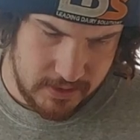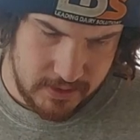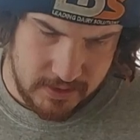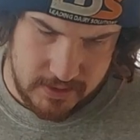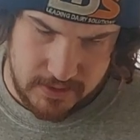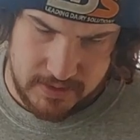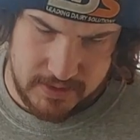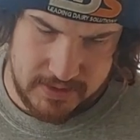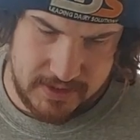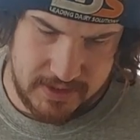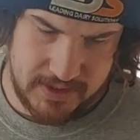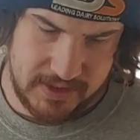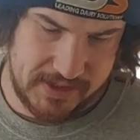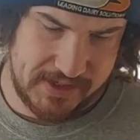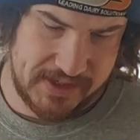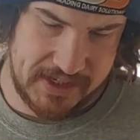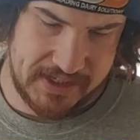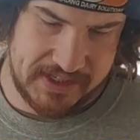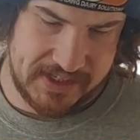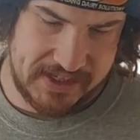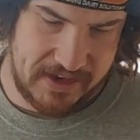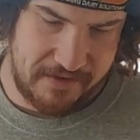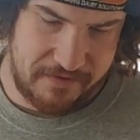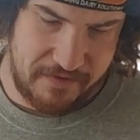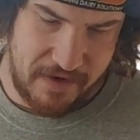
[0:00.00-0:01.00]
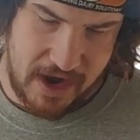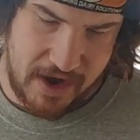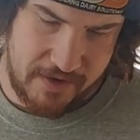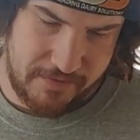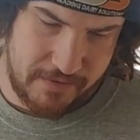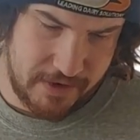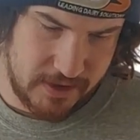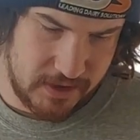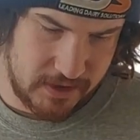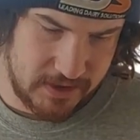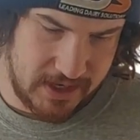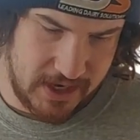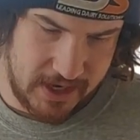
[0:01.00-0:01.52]
see, a
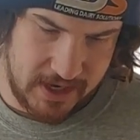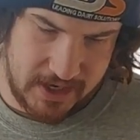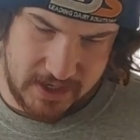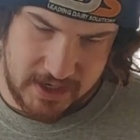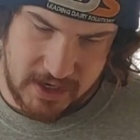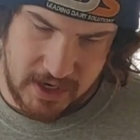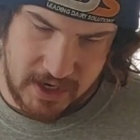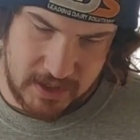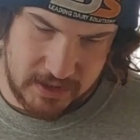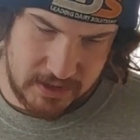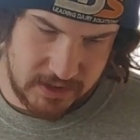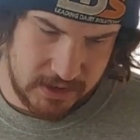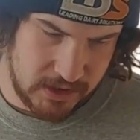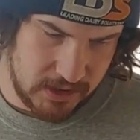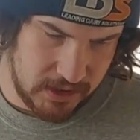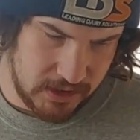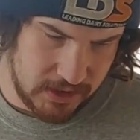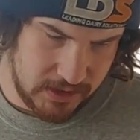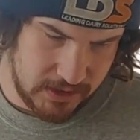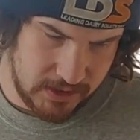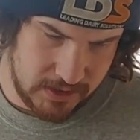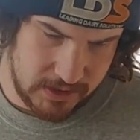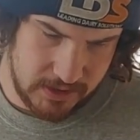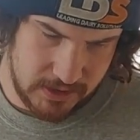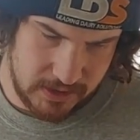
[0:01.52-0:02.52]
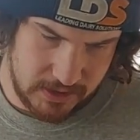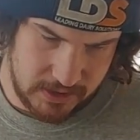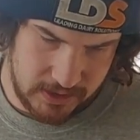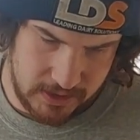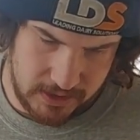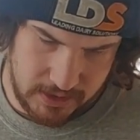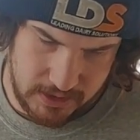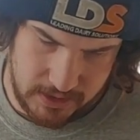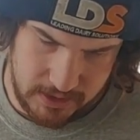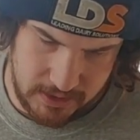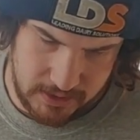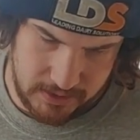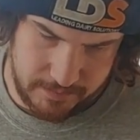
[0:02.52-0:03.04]
6500K color,
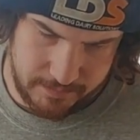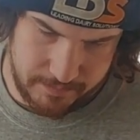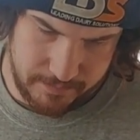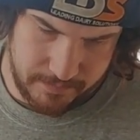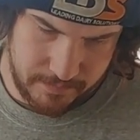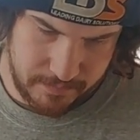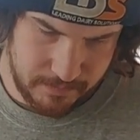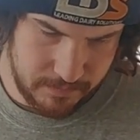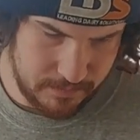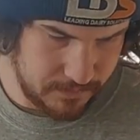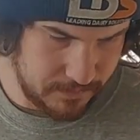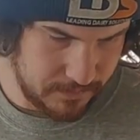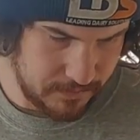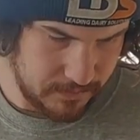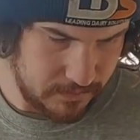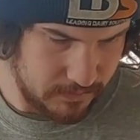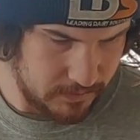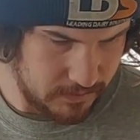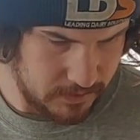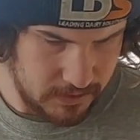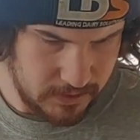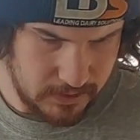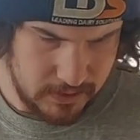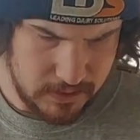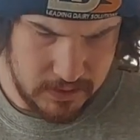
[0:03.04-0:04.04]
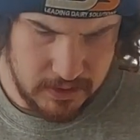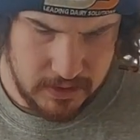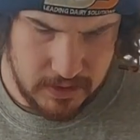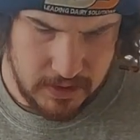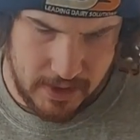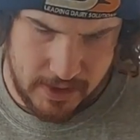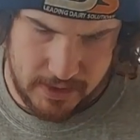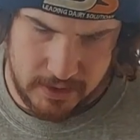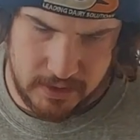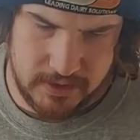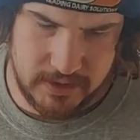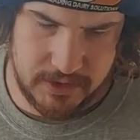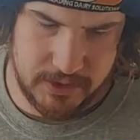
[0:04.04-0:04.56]

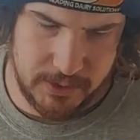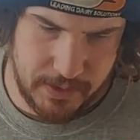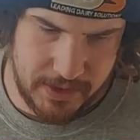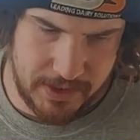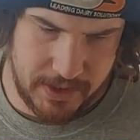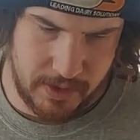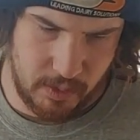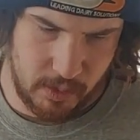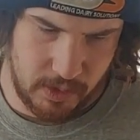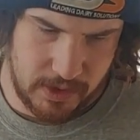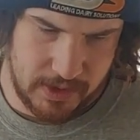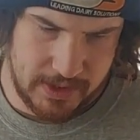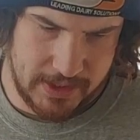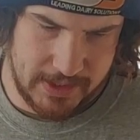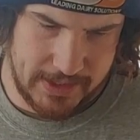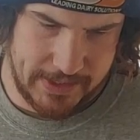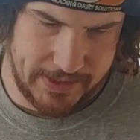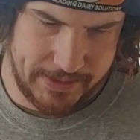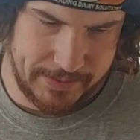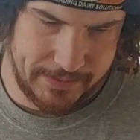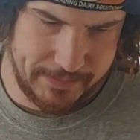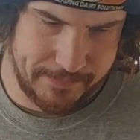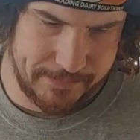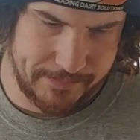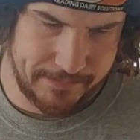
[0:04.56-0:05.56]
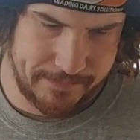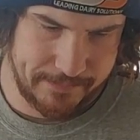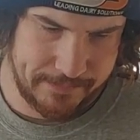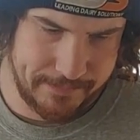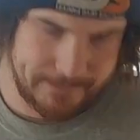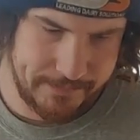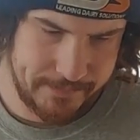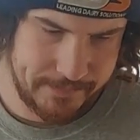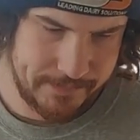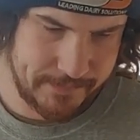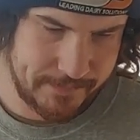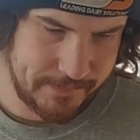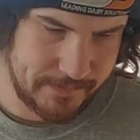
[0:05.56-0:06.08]
120 watt.
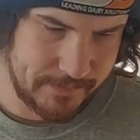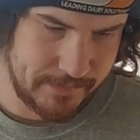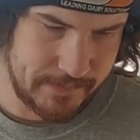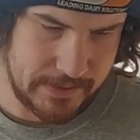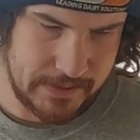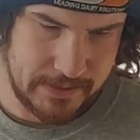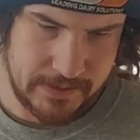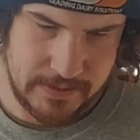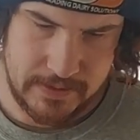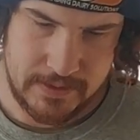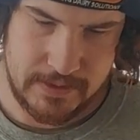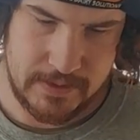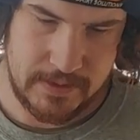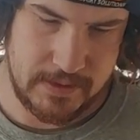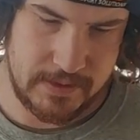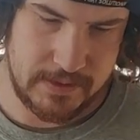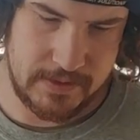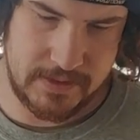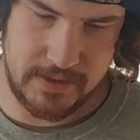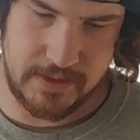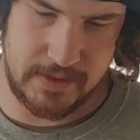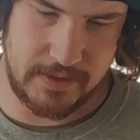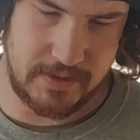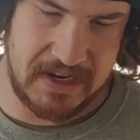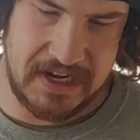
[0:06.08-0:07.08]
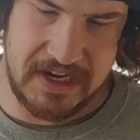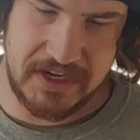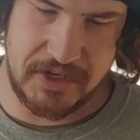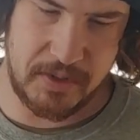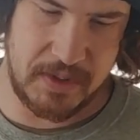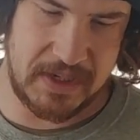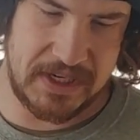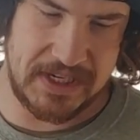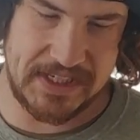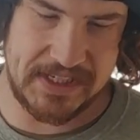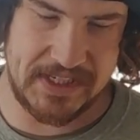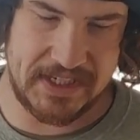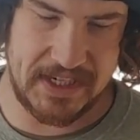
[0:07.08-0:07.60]
It's an
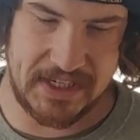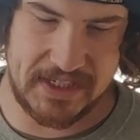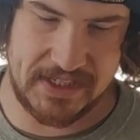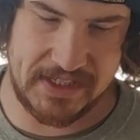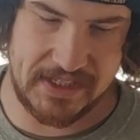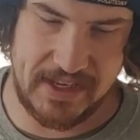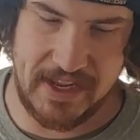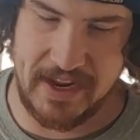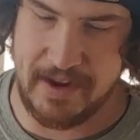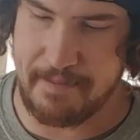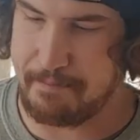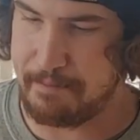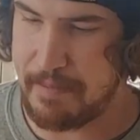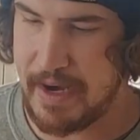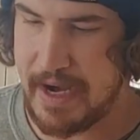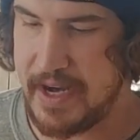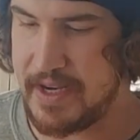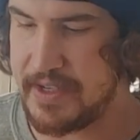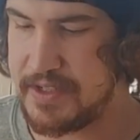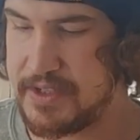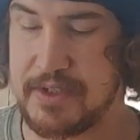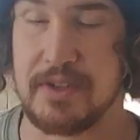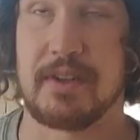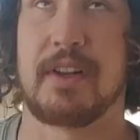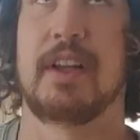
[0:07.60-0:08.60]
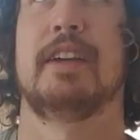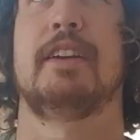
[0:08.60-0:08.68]
E26 lamp base, so